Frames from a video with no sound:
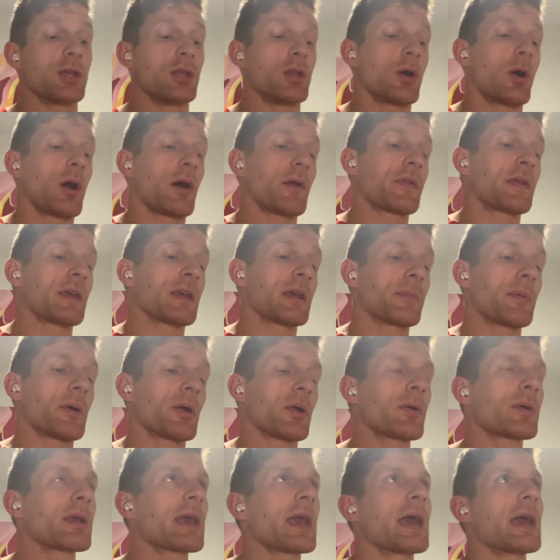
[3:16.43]
I'll think
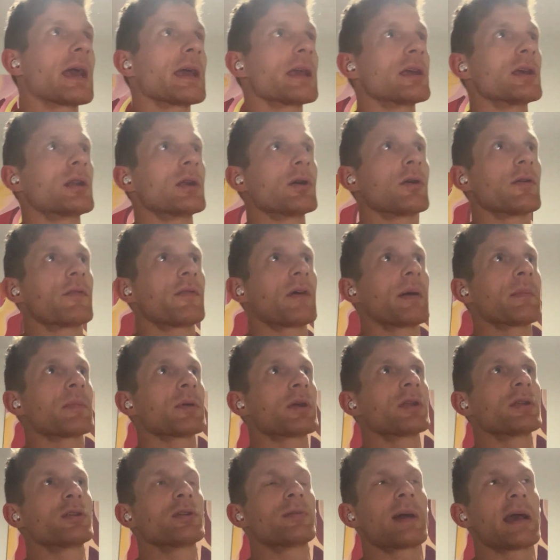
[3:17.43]
about, okay, if I'm
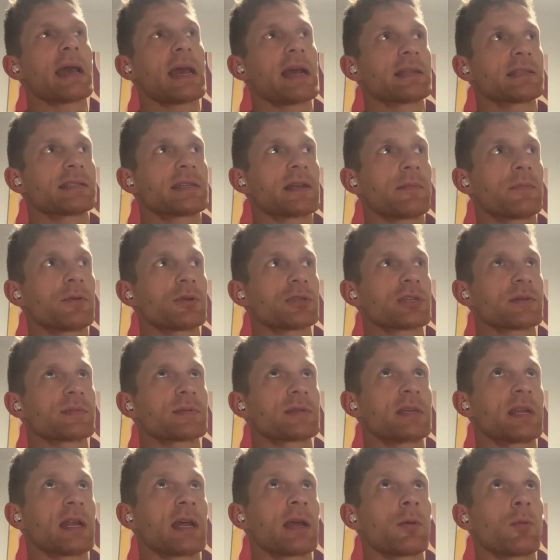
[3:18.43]
going to do my handstand pushups
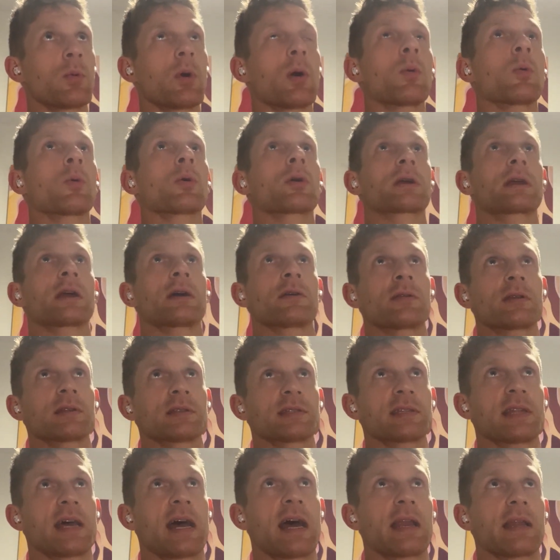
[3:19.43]
today, what workout
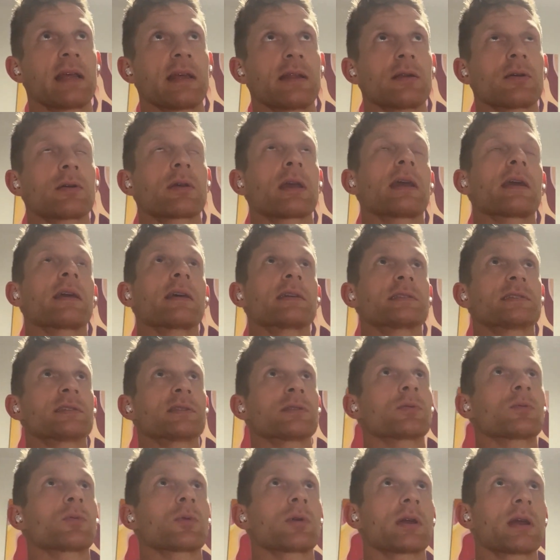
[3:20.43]
is that in? Okay, that's in
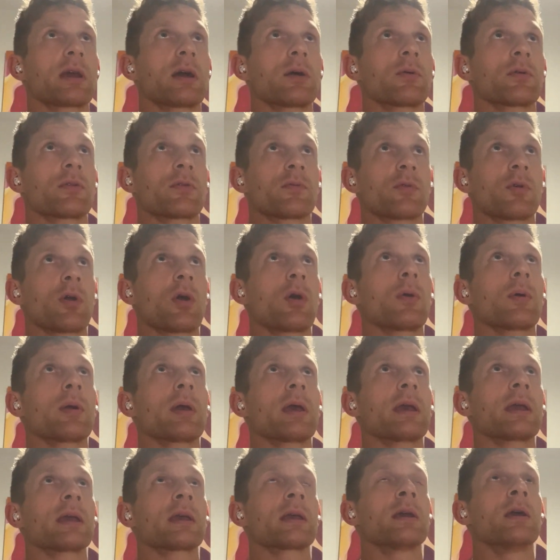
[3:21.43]
the workout with
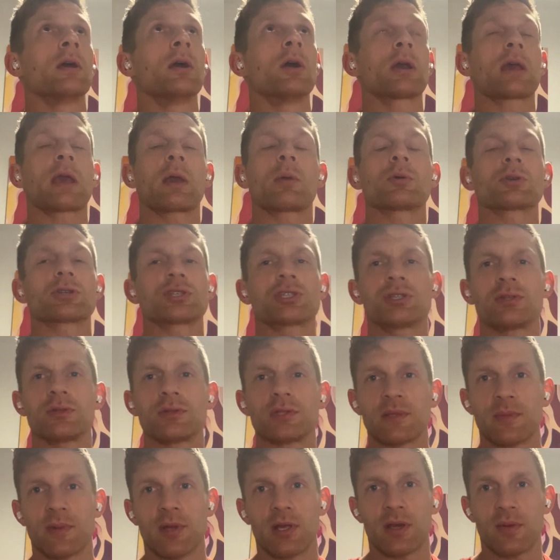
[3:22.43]
rowing. Okay, what
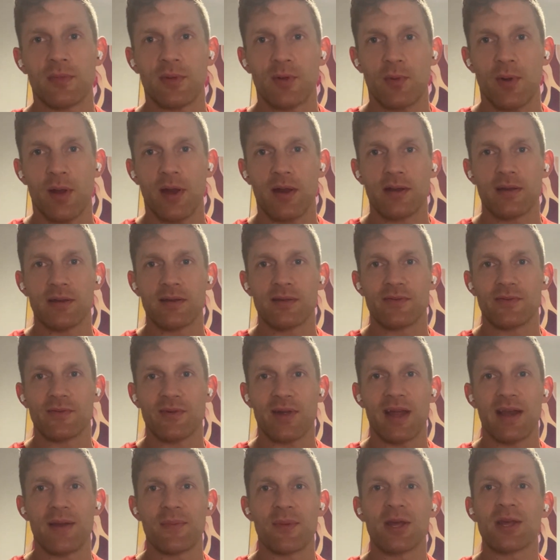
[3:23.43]
shoes am I going to be wearing,
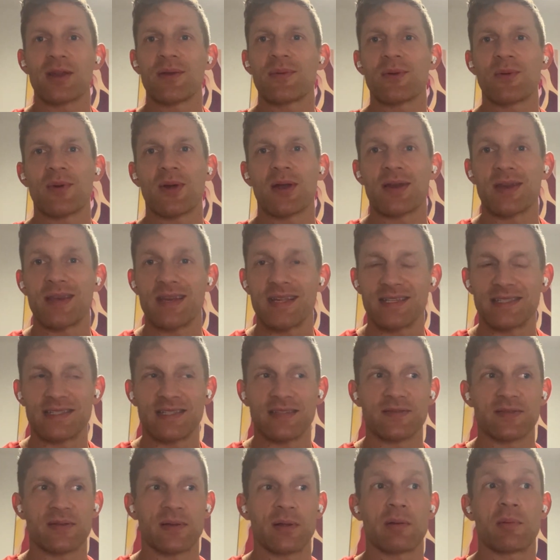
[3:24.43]
right? Am I going to be wearing a knee
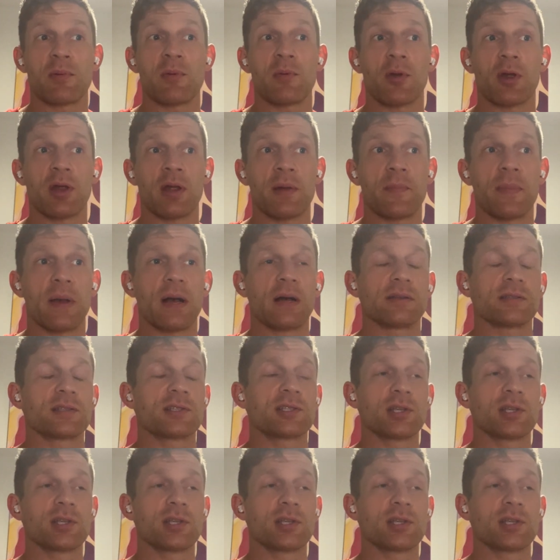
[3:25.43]
sleeve? Am I going to be wearing a belt?